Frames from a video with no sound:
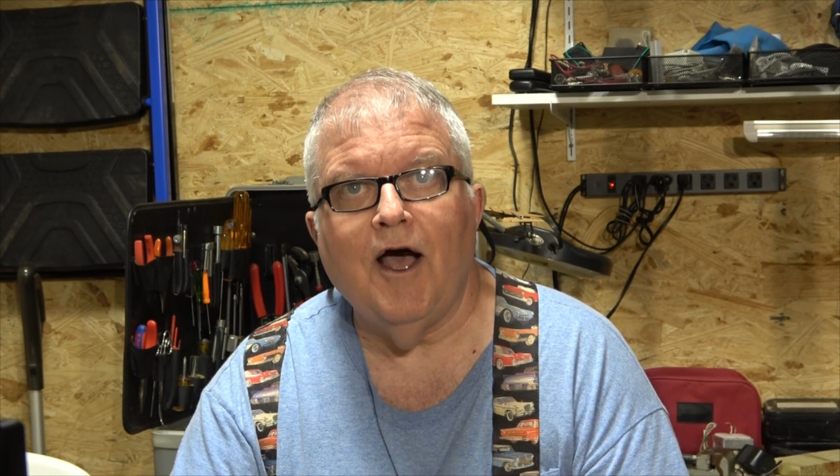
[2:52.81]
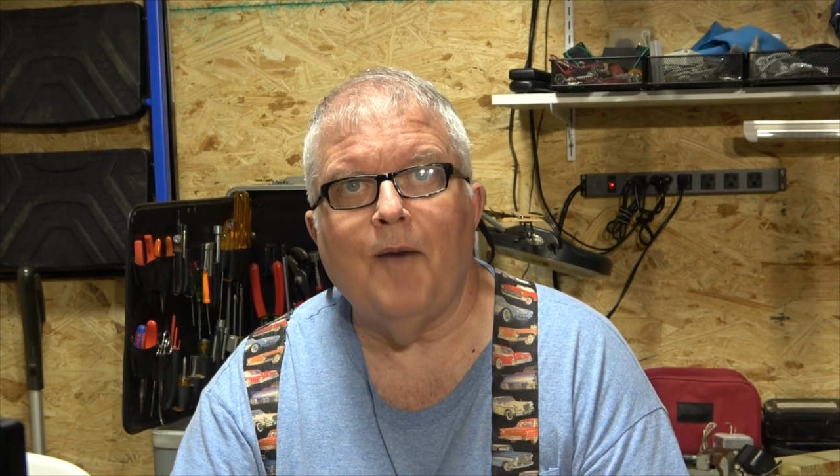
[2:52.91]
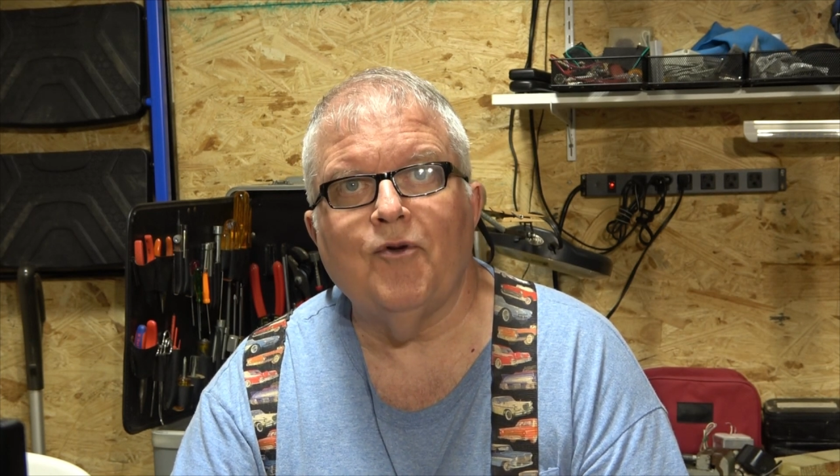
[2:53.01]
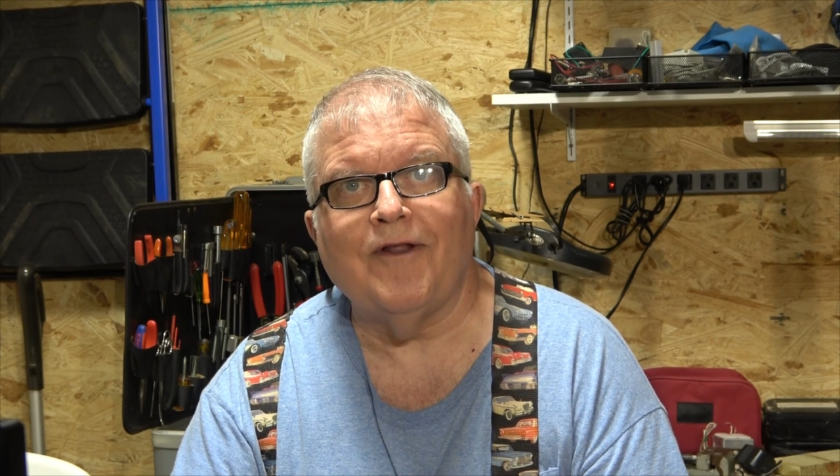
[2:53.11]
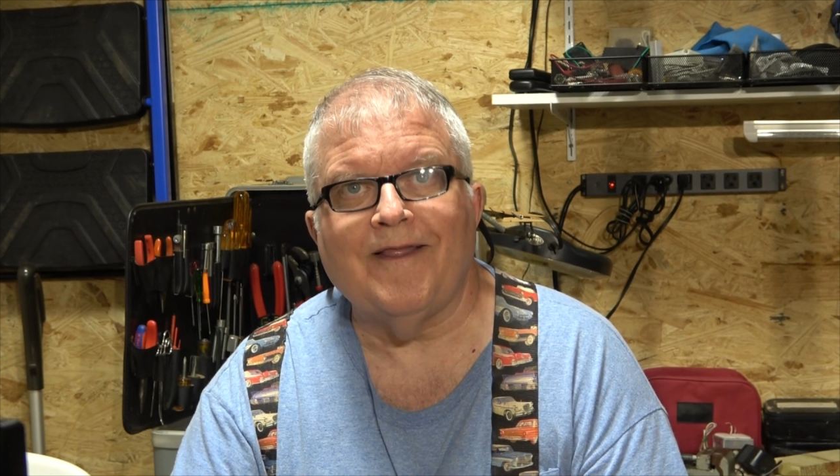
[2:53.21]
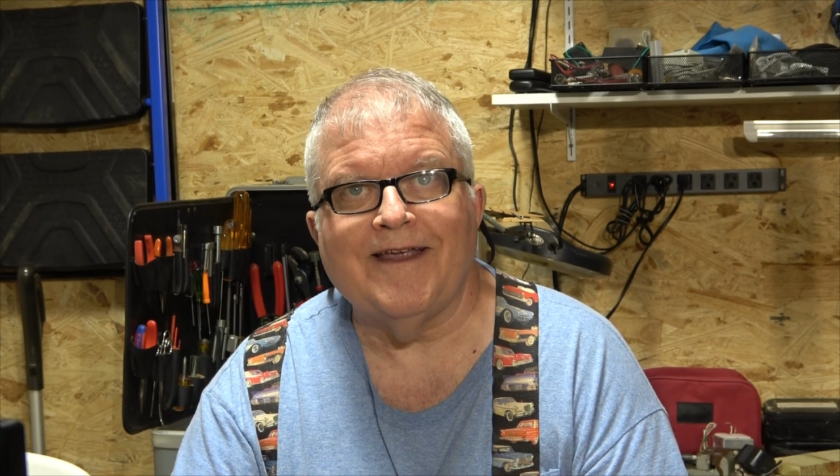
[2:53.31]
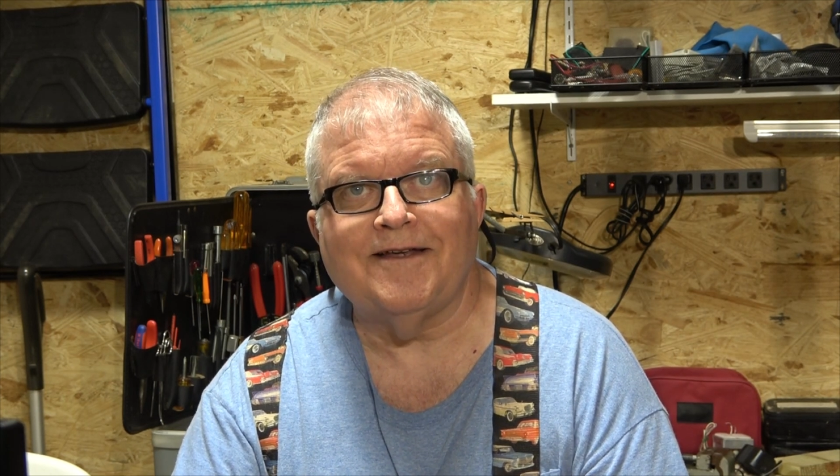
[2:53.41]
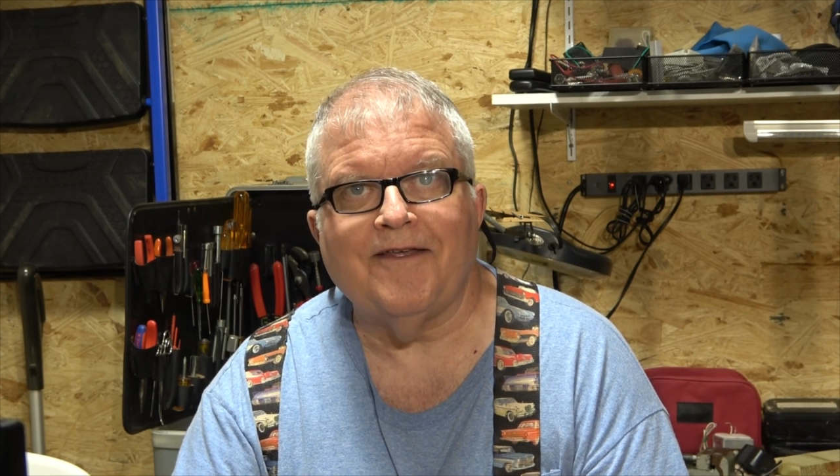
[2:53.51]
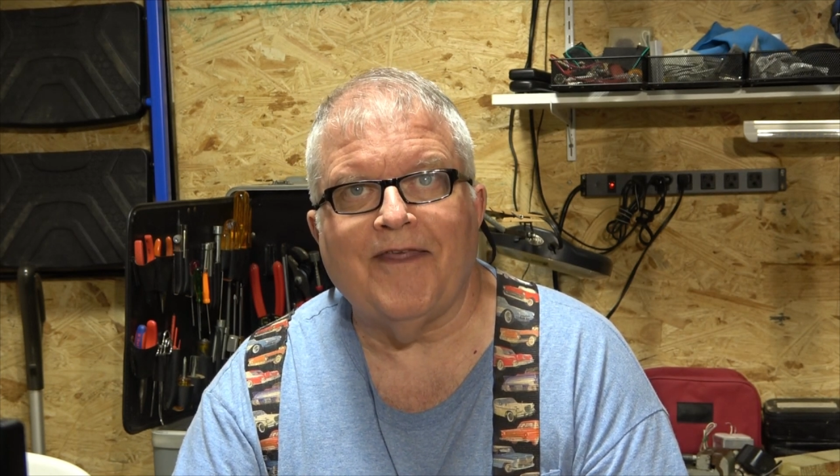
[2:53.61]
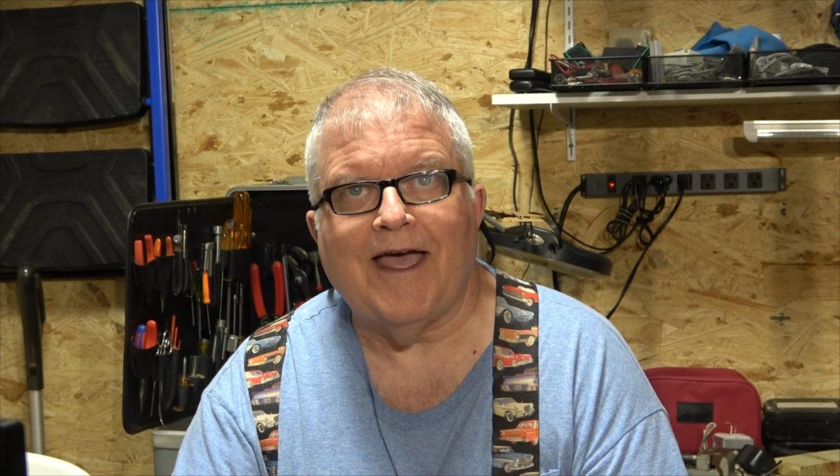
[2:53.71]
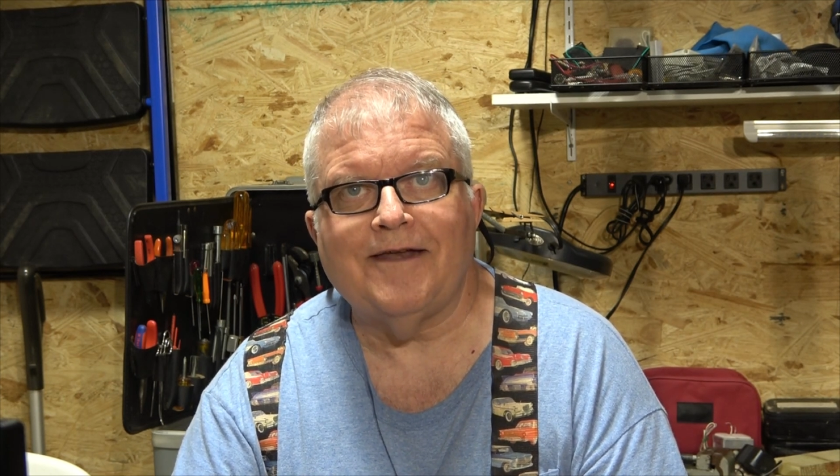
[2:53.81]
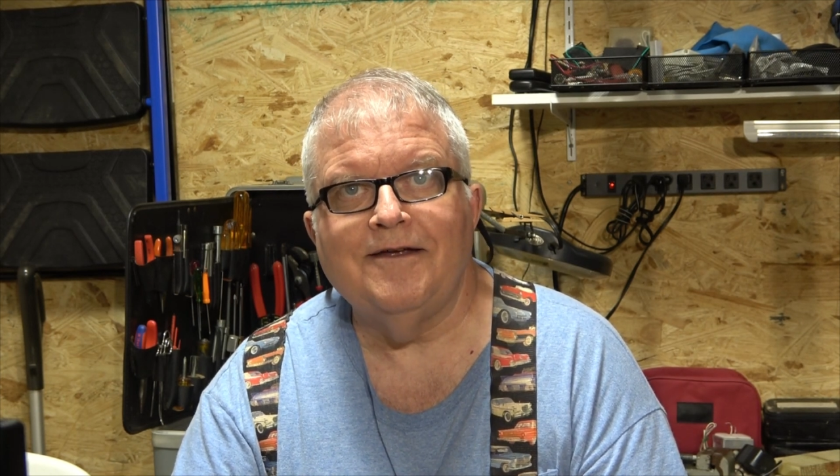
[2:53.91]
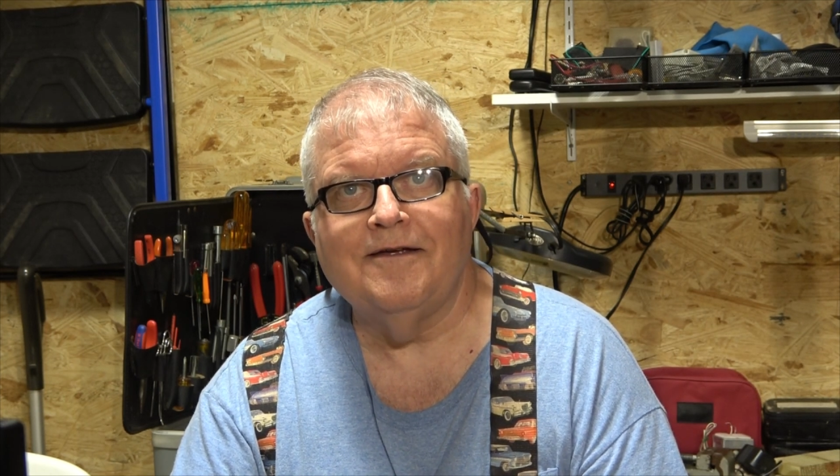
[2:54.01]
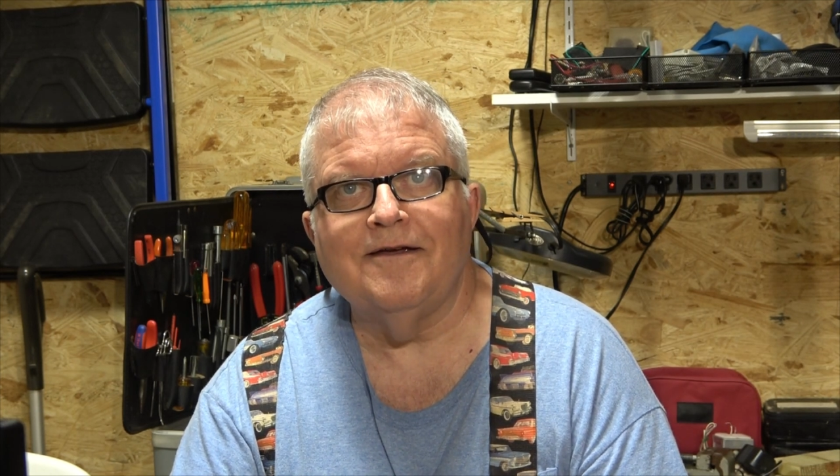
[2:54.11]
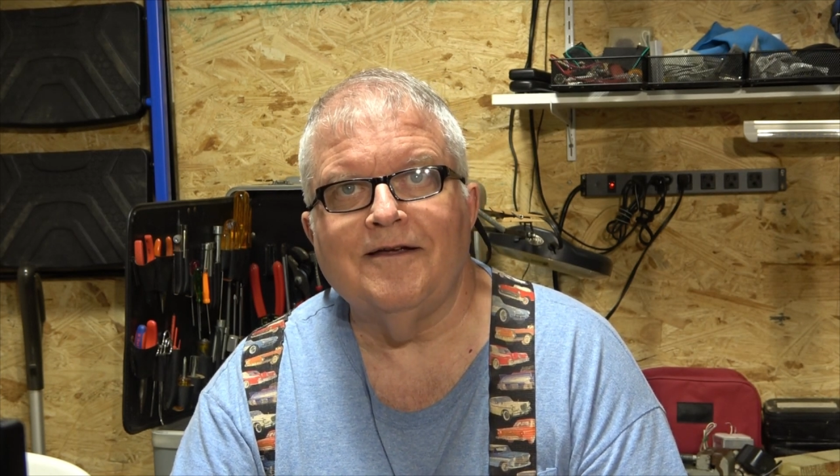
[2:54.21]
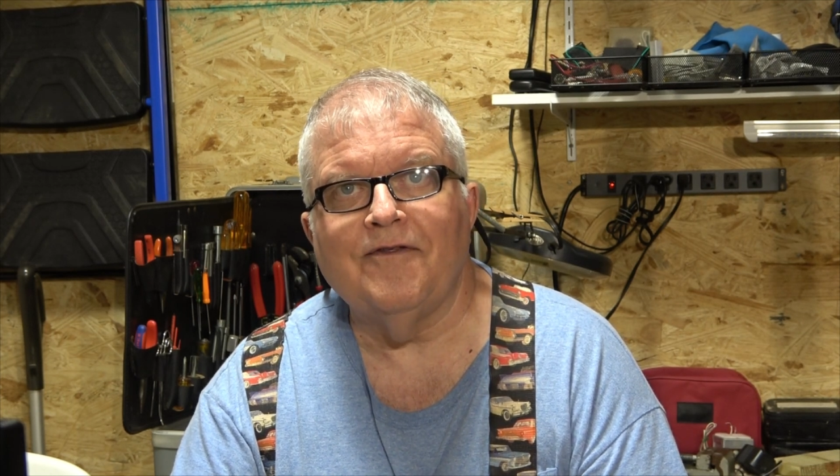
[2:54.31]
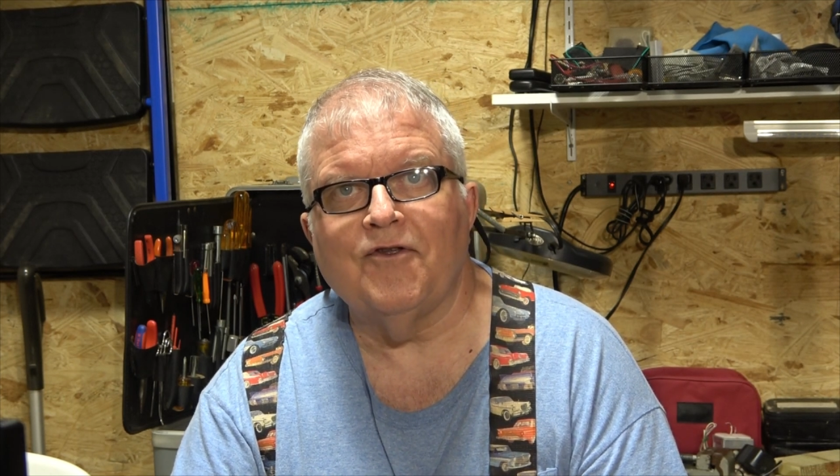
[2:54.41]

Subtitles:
I'll put a link to that in